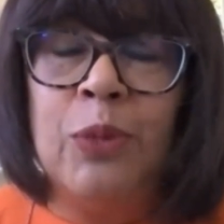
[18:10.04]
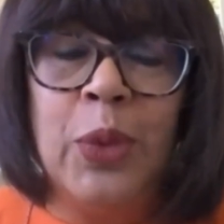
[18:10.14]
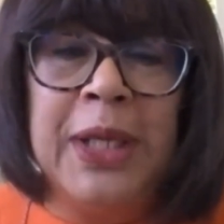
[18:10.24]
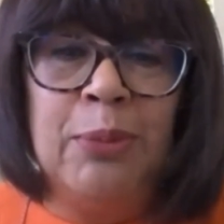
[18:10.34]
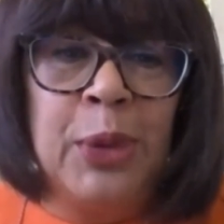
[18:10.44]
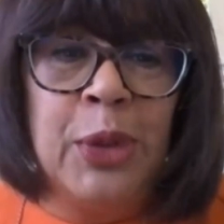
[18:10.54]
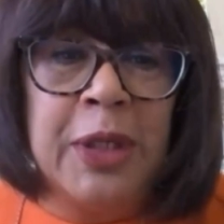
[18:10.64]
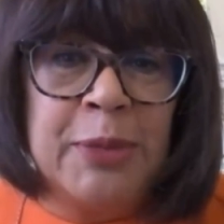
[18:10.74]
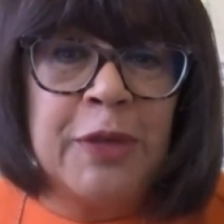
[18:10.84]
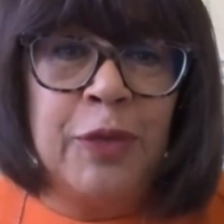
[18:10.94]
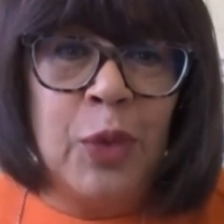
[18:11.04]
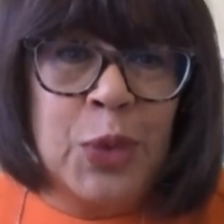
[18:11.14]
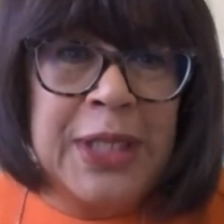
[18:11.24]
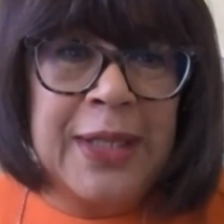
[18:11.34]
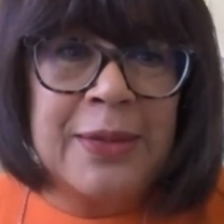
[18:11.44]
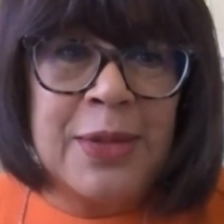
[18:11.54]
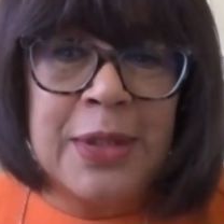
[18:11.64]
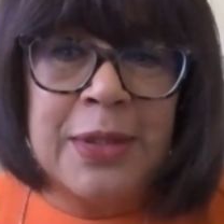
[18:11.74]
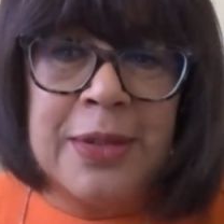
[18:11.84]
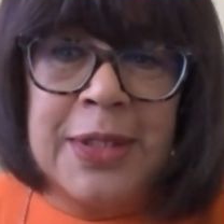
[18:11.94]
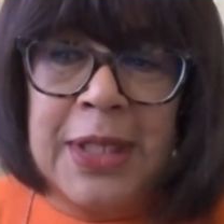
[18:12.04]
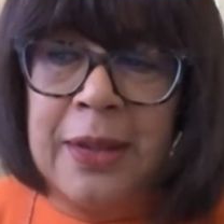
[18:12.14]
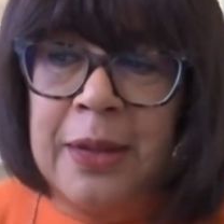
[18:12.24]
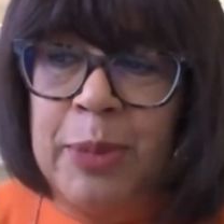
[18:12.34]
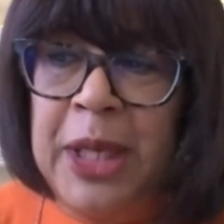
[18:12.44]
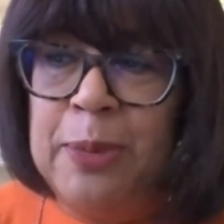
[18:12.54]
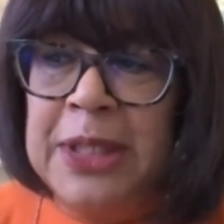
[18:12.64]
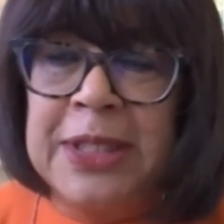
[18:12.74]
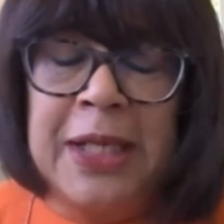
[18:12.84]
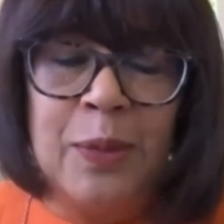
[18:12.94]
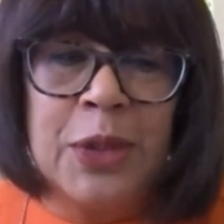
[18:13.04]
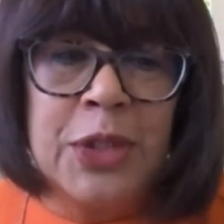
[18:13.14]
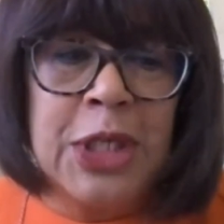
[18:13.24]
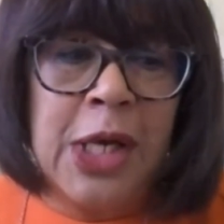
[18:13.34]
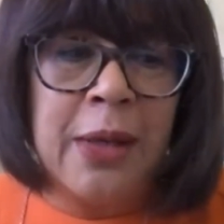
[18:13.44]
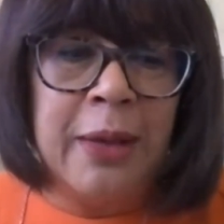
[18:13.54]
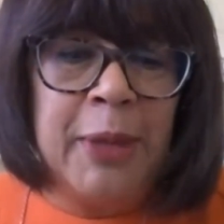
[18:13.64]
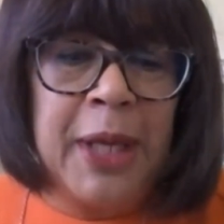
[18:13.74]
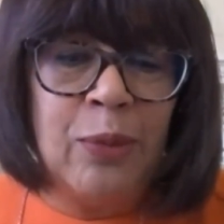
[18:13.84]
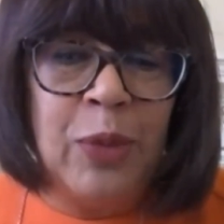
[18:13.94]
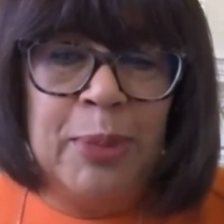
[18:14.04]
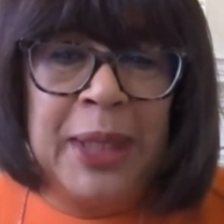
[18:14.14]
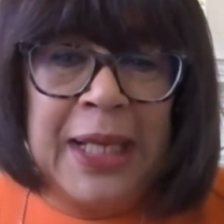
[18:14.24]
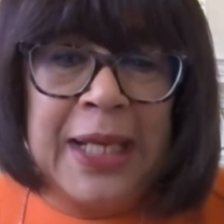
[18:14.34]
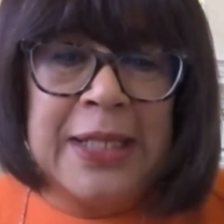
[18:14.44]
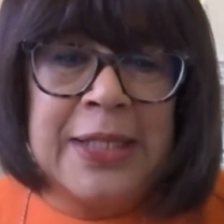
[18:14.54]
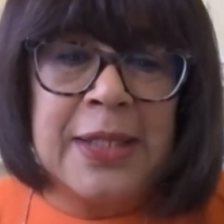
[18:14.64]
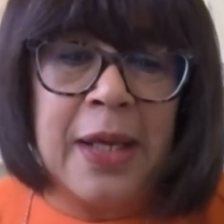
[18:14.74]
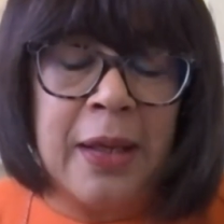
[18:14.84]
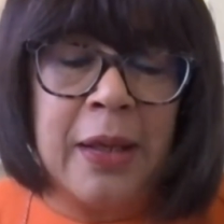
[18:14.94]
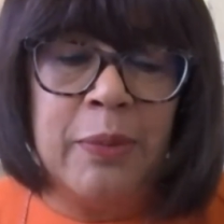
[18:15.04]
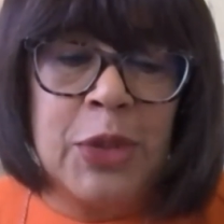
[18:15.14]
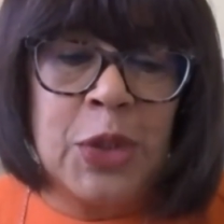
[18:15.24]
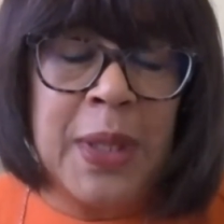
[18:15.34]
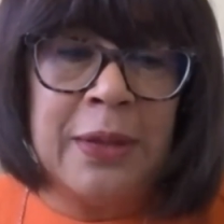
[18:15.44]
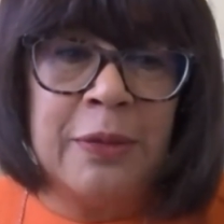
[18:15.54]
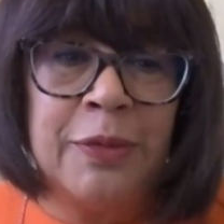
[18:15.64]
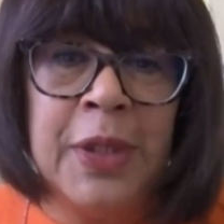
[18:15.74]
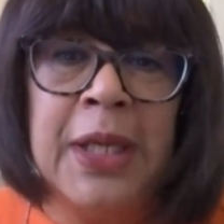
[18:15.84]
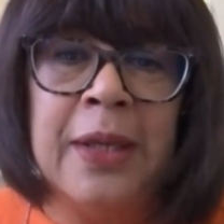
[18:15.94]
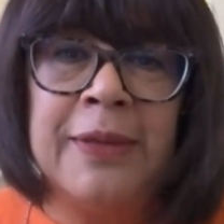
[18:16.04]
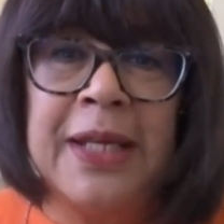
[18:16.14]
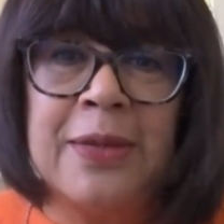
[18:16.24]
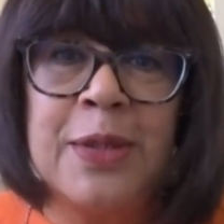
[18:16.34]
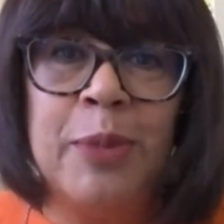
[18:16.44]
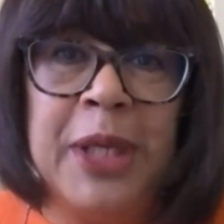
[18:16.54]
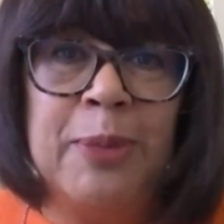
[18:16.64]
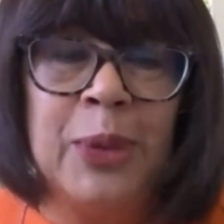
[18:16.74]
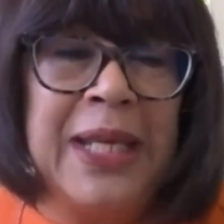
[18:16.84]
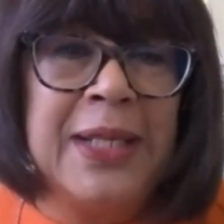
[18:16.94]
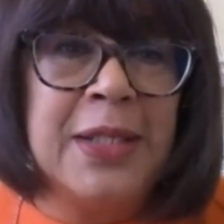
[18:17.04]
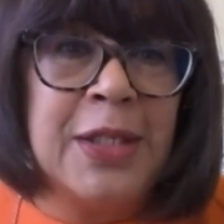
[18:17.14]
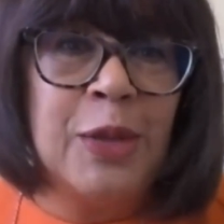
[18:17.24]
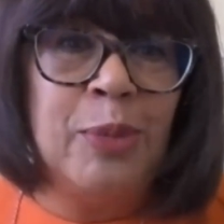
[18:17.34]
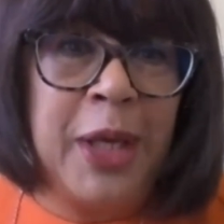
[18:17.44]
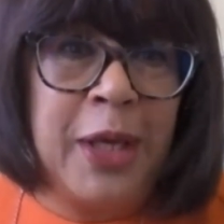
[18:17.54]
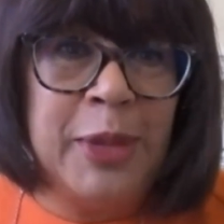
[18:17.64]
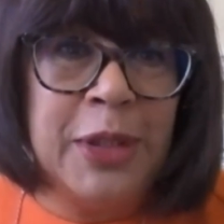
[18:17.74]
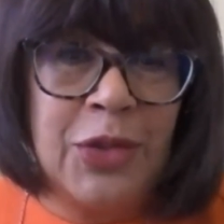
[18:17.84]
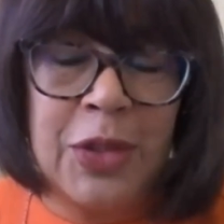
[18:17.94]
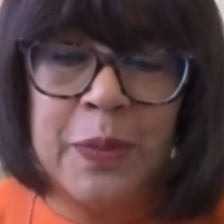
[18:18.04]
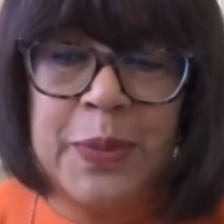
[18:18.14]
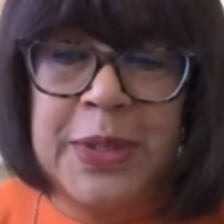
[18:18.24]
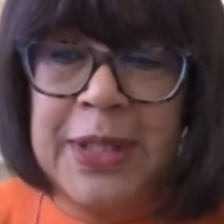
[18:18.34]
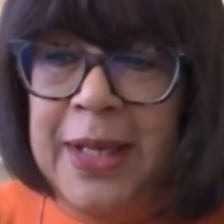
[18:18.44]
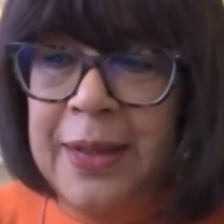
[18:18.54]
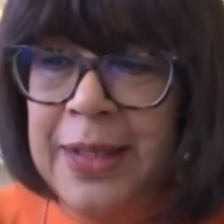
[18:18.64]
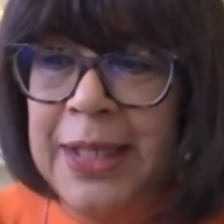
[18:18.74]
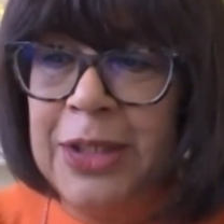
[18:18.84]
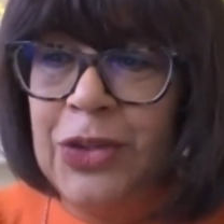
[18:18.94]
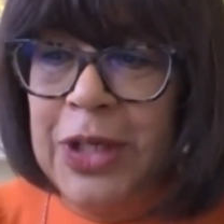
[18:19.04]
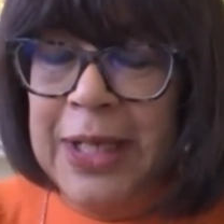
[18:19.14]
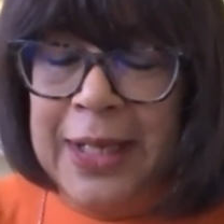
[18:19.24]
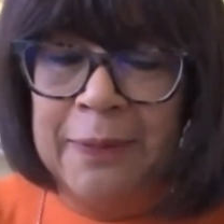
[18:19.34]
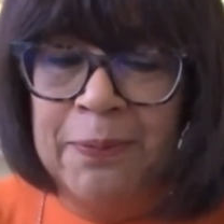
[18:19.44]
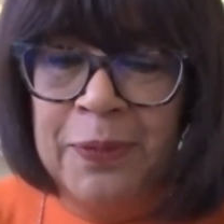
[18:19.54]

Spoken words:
We employ up to 40,000 people at any one time, and we place 12,000 people into permanent jobs each year.